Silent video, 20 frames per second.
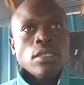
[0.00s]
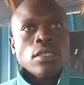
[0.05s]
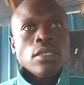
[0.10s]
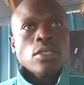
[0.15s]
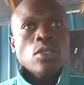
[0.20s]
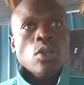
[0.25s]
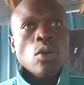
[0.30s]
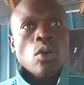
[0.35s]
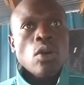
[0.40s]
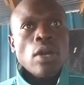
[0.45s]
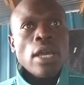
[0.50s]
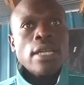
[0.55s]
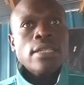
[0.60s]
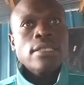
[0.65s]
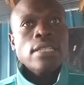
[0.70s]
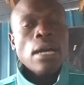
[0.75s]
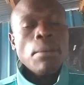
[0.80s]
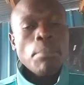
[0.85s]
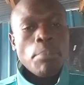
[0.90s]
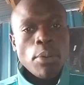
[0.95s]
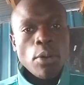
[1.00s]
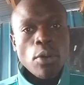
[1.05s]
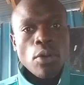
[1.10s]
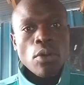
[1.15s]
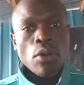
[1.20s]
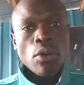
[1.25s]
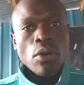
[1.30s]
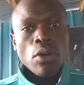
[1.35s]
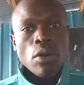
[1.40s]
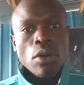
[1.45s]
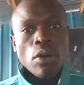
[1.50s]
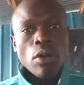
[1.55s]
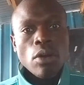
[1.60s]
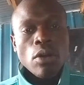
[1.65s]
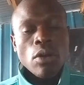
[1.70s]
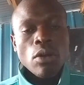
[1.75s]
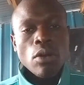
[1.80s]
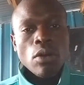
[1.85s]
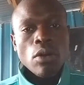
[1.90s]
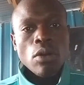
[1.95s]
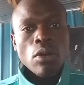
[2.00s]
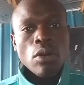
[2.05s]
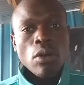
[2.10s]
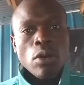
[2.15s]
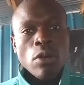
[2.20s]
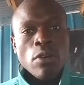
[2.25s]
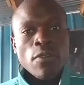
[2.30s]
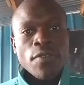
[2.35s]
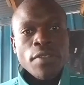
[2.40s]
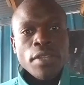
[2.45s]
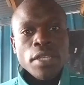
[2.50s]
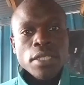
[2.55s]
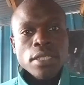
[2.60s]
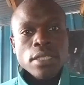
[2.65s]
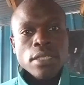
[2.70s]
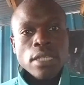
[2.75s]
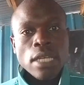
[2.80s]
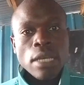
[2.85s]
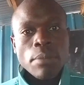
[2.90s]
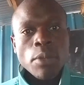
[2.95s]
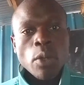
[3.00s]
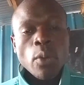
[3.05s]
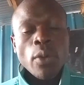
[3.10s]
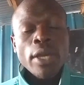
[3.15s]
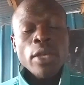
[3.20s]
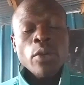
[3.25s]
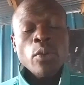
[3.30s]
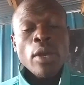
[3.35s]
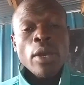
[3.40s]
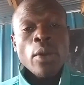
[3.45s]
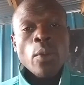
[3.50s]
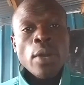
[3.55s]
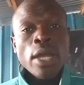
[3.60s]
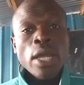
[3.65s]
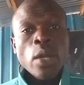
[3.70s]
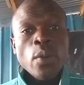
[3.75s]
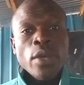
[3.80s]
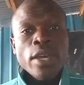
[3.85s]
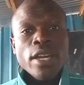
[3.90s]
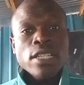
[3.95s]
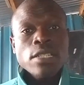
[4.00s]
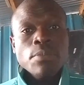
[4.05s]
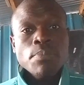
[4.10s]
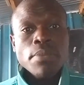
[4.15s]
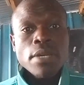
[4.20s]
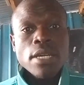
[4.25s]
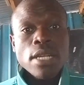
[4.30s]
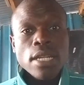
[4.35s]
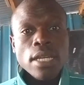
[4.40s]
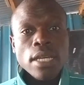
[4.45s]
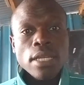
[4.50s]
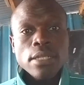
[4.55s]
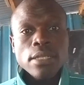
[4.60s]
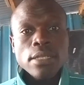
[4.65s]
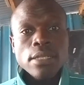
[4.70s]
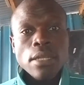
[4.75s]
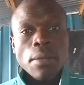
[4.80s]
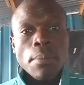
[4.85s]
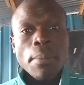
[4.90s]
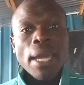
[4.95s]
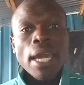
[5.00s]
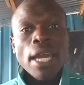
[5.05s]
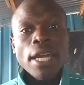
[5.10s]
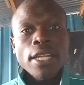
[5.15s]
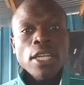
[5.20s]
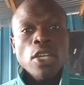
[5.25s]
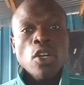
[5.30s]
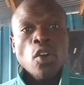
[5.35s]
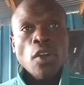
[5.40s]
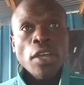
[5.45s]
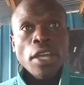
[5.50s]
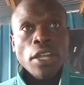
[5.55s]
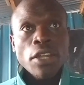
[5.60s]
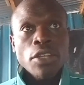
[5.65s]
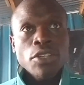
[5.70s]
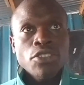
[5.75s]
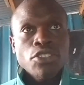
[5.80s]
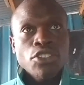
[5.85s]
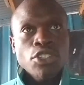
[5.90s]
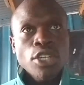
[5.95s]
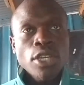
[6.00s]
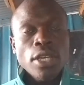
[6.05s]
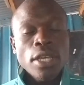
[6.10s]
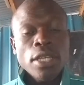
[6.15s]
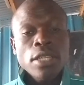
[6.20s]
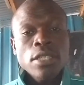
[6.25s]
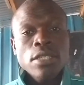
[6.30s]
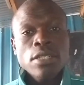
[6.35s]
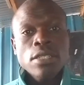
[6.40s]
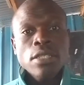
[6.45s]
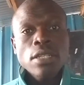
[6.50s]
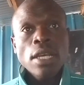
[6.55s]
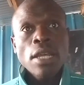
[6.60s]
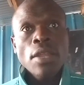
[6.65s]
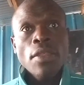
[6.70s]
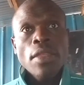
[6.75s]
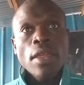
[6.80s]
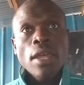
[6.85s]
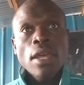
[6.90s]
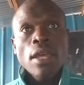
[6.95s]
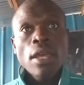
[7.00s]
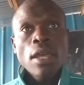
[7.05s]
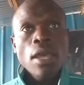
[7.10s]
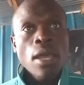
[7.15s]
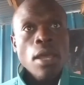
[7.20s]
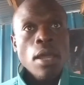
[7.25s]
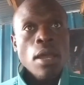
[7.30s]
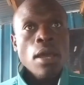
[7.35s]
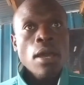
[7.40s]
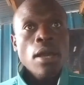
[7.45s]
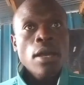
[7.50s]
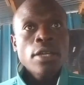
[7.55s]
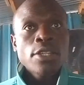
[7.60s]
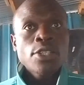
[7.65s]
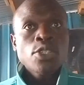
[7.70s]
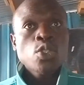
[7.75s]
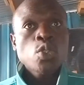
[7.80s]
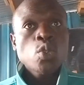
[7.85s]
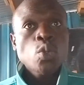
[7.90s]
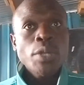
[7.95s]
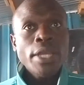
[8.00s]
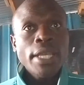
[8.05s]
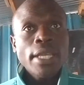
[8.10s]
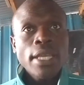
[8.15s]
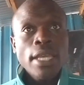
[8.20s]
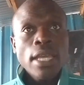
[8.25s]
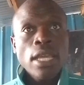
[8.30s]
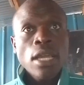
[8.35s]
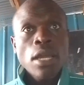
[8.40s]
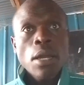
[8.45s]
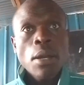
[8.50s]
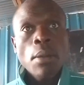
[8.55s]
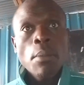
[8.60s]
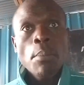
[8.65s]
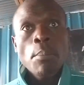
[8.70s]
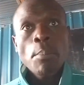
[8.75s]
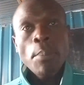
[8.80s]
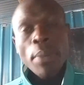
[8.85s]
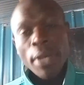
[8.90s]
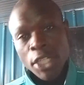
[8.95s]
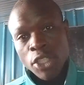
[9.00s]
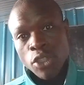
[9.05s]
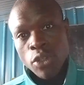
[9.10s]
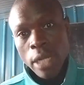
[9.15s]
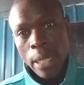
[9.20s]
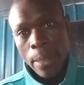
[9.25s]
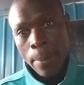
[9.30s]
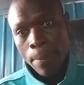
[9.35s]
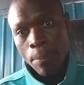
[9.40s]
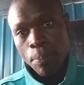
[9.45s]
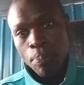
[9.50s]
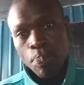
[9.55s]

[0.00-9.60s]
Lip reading: So example of this chemical where we experience mechanical energy is in the swinging pendulum.